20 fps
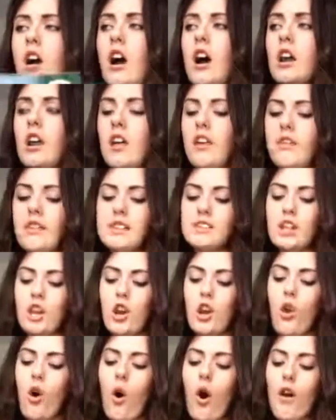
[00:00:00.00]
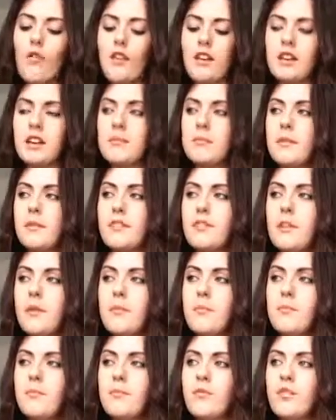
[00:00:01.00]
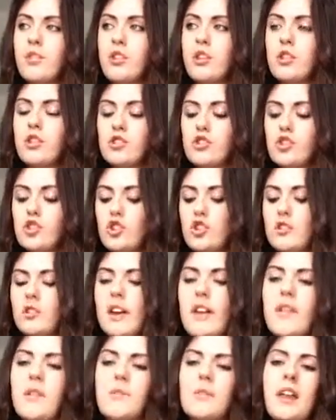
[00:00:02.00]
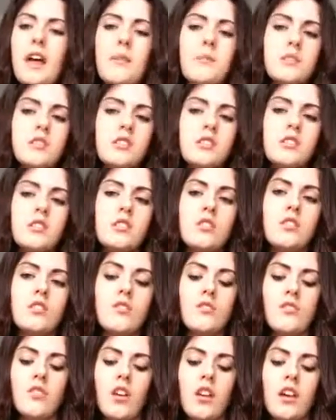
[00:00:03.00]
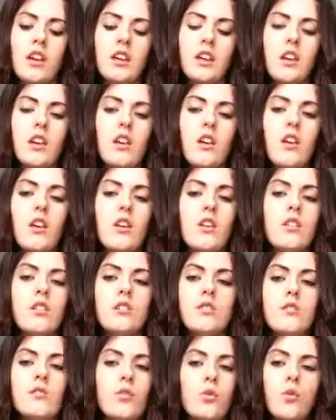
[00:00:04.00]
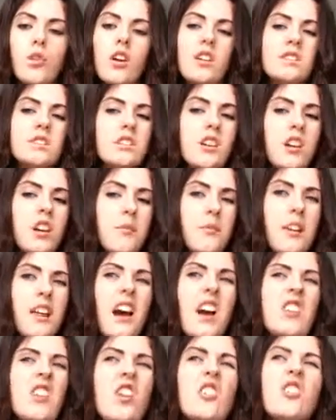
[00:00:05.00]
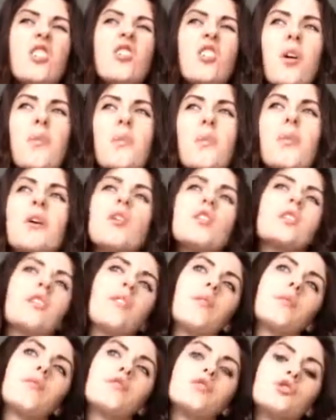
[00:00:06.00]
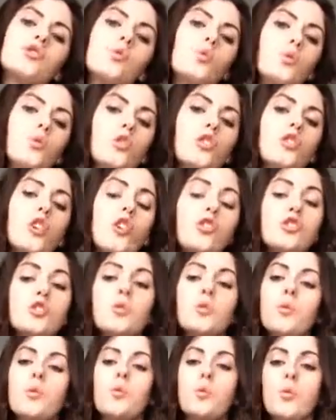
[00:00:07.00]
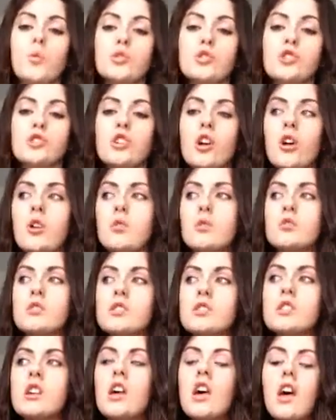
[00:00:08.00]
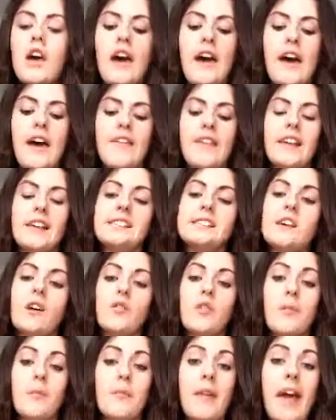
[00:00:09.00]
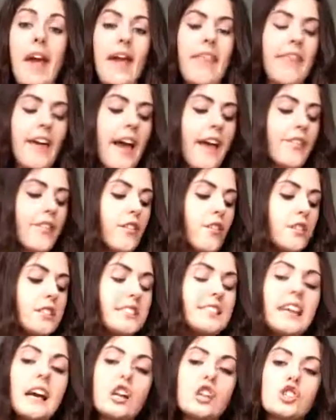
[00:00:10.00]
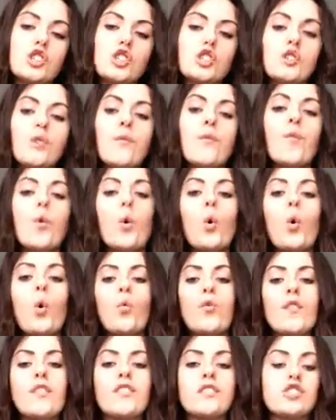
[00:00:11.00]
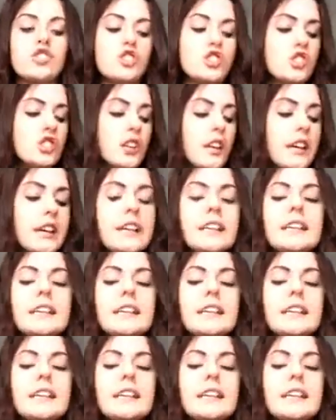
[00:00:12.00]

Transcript: I like these a lot. I recommend them. So you can get them at Amazon for like £4.99. I don't know, but we got given them to school. We can go to Waterstones and they sell them there. They have their own section for revision.